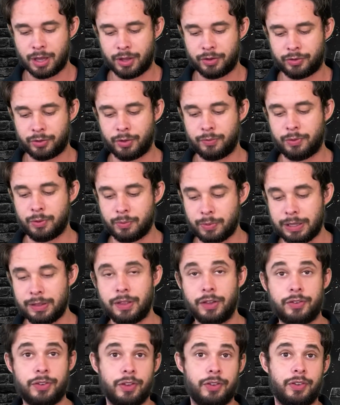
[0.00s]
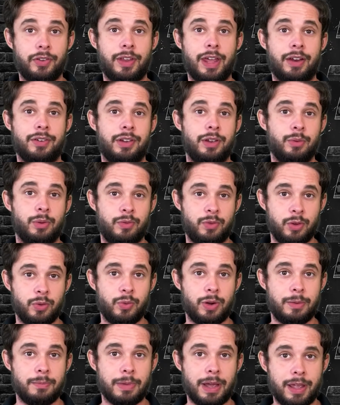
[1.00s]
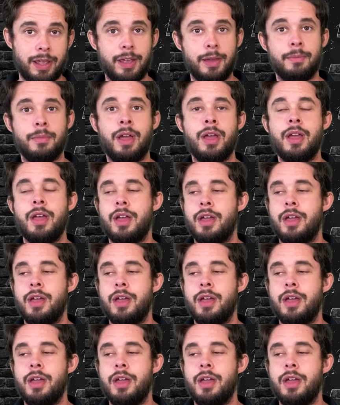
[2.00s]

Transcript: So if you read this, this is actually a review written by him.